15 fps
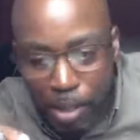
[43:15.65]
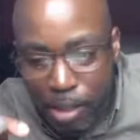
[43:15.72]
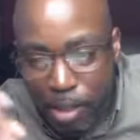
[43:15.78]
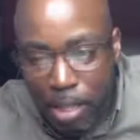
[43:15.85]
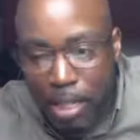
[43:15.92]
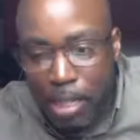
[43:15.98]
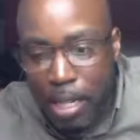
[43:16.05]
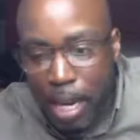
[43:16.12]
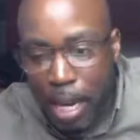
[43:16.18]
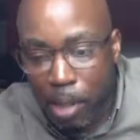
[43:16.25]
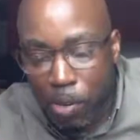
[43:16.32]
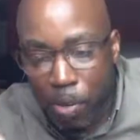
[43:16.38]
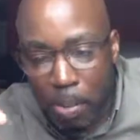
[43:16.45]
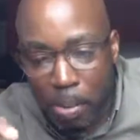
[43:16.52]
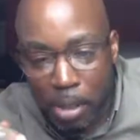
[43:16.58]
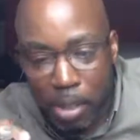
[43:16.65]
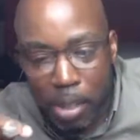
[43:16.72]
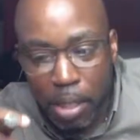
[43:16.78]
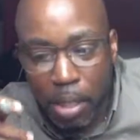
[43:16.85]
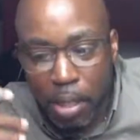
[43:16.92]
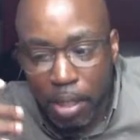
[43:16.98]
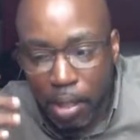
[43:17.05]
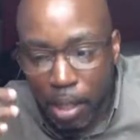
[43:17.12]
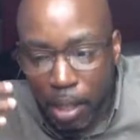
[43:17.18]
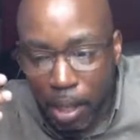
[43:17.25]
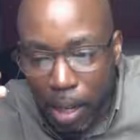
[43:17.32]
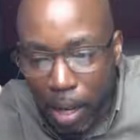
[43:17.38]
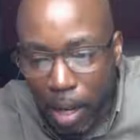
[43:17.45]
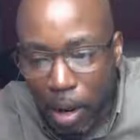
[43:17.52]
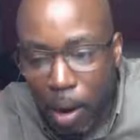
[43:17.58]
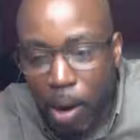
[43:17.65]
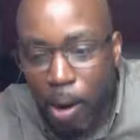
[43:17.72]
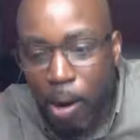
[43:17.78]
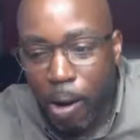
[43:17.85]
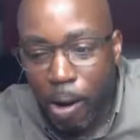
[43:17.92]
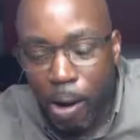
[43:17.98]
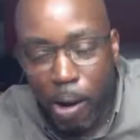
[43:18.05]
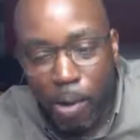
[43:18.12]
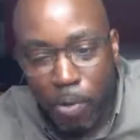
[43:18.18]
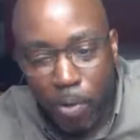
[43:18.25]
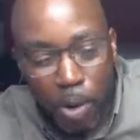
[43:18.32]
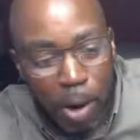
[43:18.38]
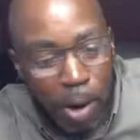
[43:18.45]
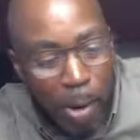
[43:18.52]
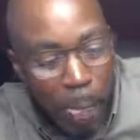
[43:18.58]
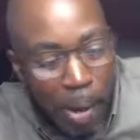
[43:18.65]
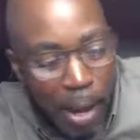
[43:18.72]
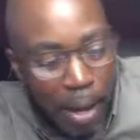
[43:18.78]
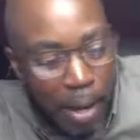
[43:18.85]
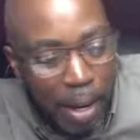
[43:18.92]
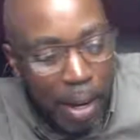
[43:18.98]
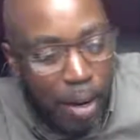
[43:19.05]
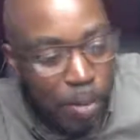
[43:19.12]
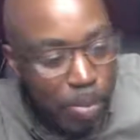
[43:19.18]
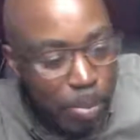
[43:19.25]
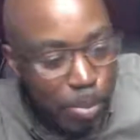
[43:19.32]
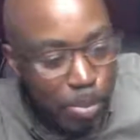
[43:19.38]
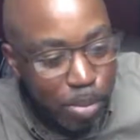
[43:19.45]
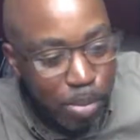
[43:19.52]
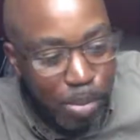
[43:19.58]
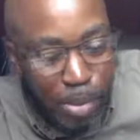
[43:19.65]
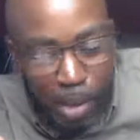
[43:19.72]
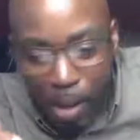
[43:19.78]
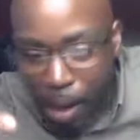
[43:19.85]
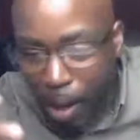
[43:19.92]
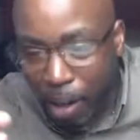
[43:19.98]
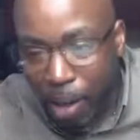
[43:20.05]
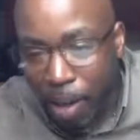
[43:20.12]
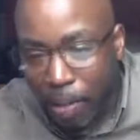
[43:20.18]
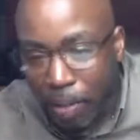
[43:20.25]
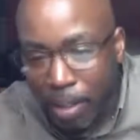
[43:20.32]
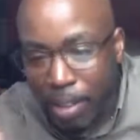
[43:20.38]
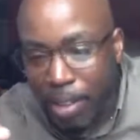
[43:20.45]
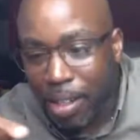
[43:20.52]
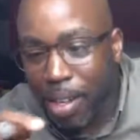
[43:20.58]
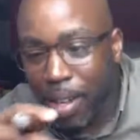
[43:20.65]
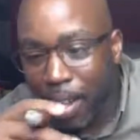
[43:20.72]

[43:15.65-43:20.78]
detach from the dick, and then let it all fall back out. I love it.